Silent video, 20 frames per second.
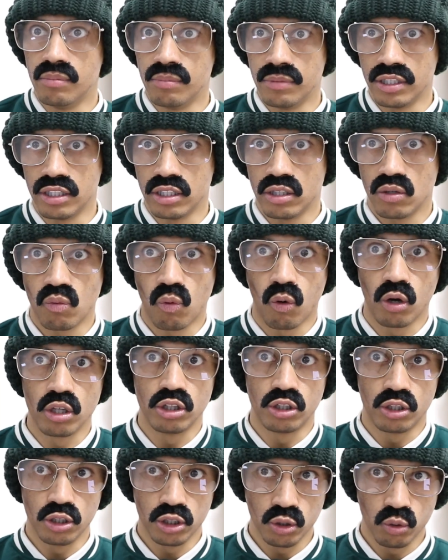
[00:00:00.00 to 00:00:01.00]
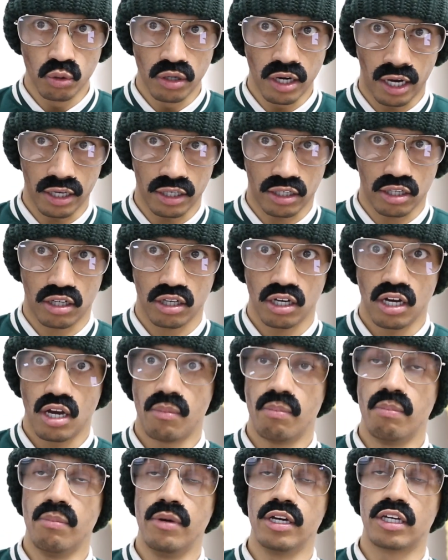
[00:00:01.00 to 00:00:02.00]
me, what do you like?
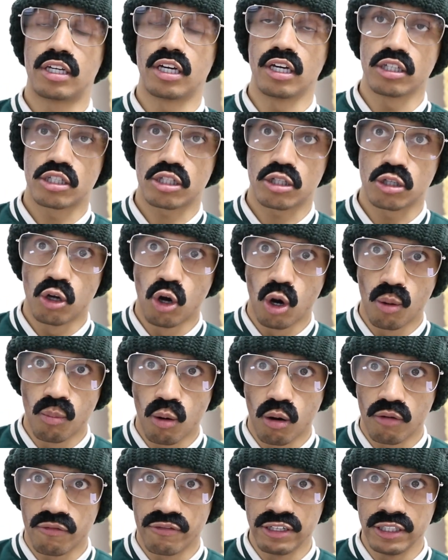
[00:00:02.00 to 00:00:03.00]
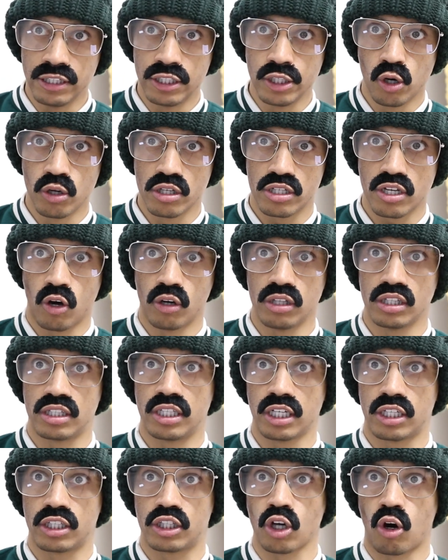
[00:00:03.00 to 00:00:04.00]
Making slow-mo videos on
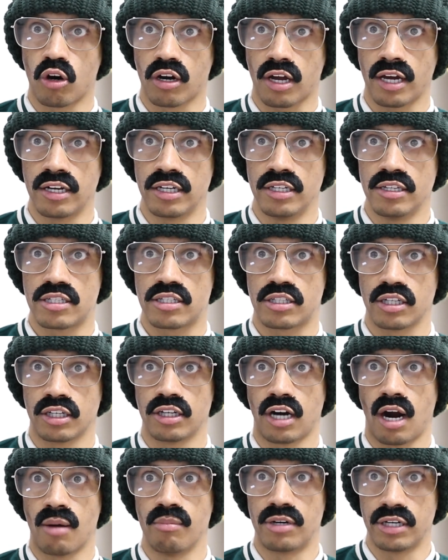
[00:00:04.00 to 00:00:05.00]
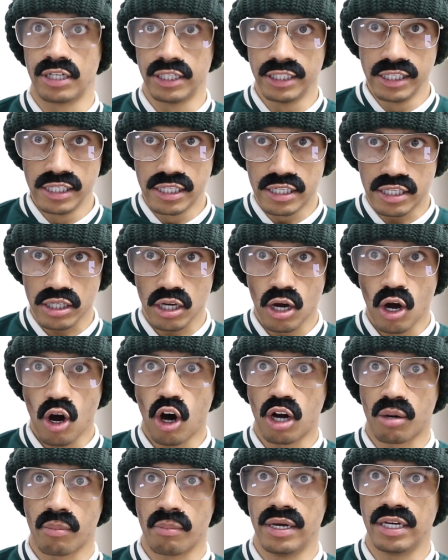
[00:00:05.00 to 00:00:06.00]
TikTok and Instagram Reels
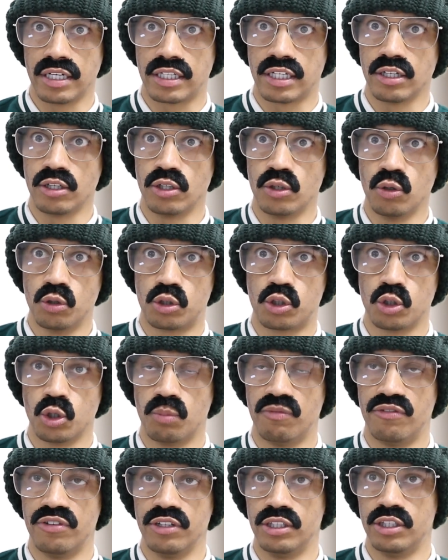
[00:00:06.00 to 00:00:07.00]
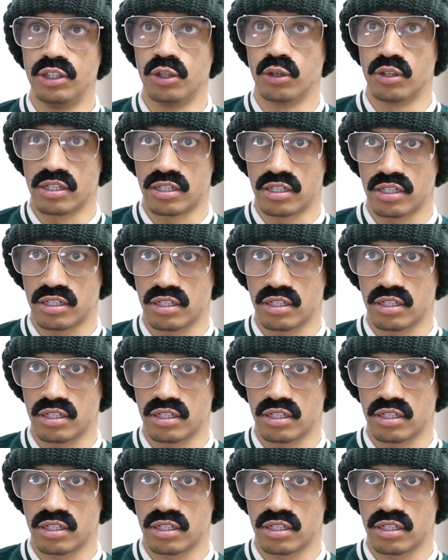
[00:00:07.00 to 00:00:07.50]
or making YouTube videos?